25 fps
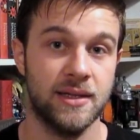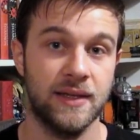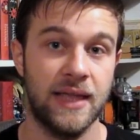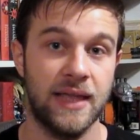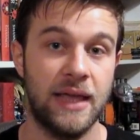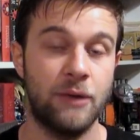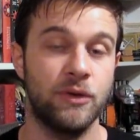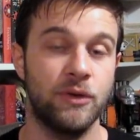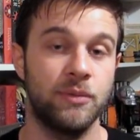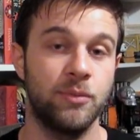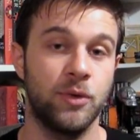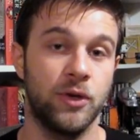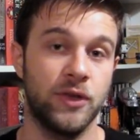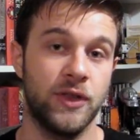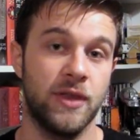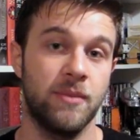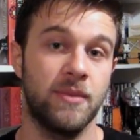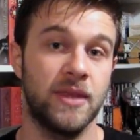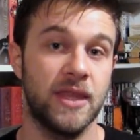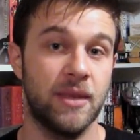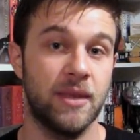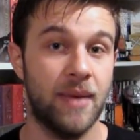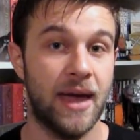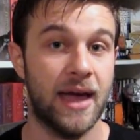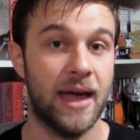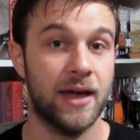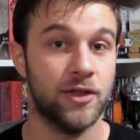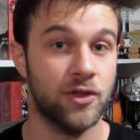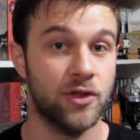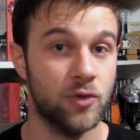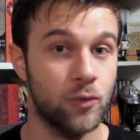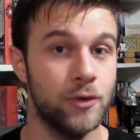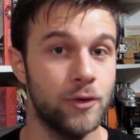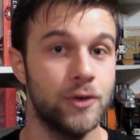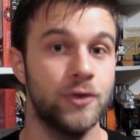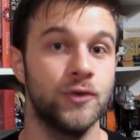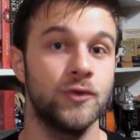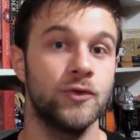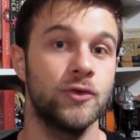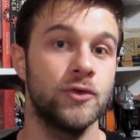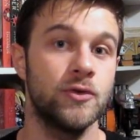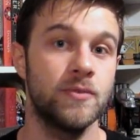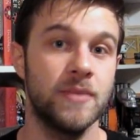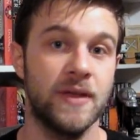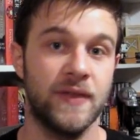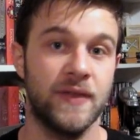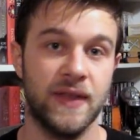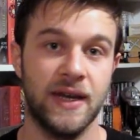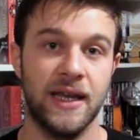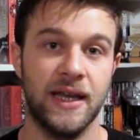and they would put them in the back storage
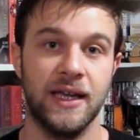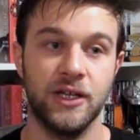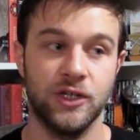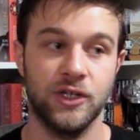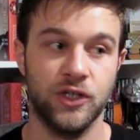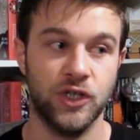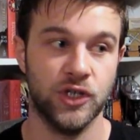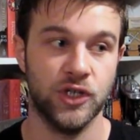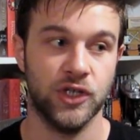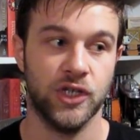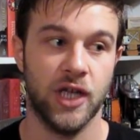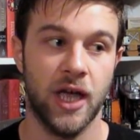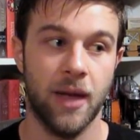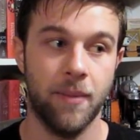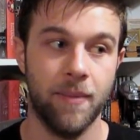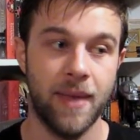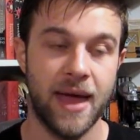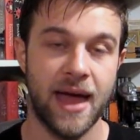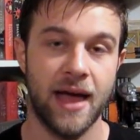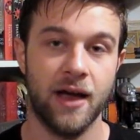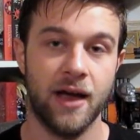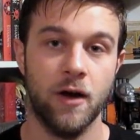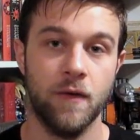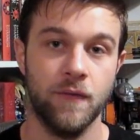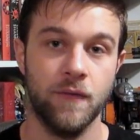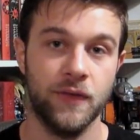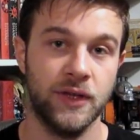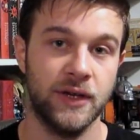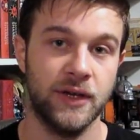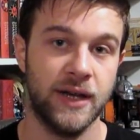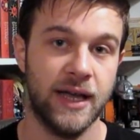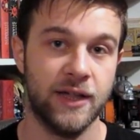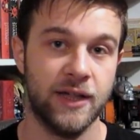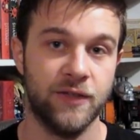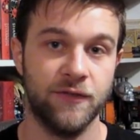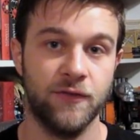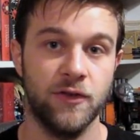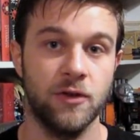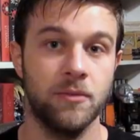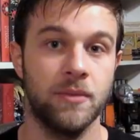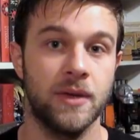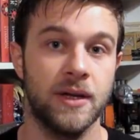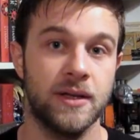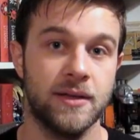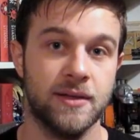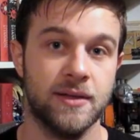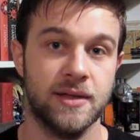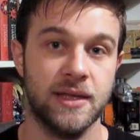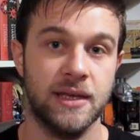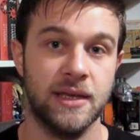room, and then I could just come back over the next few
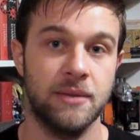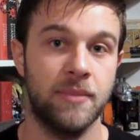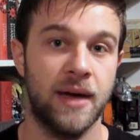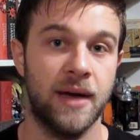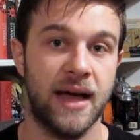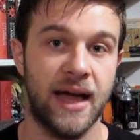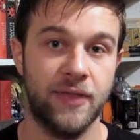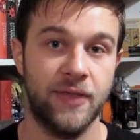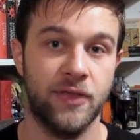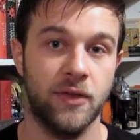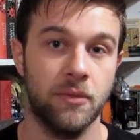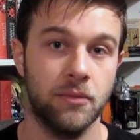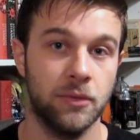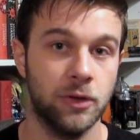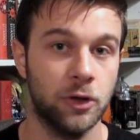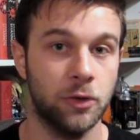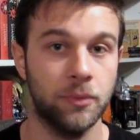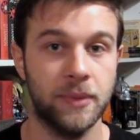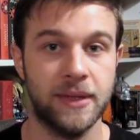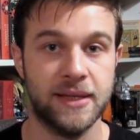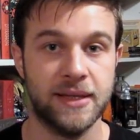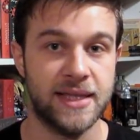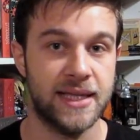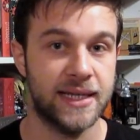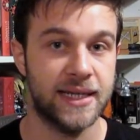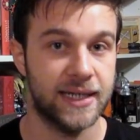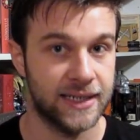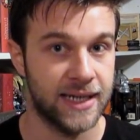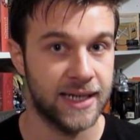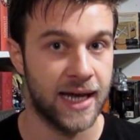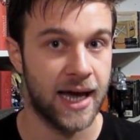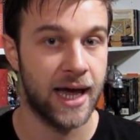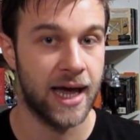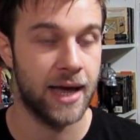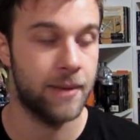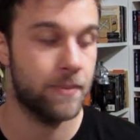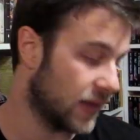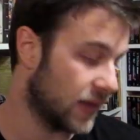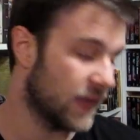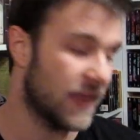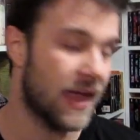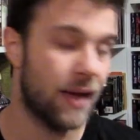months and buy them little bits at a time.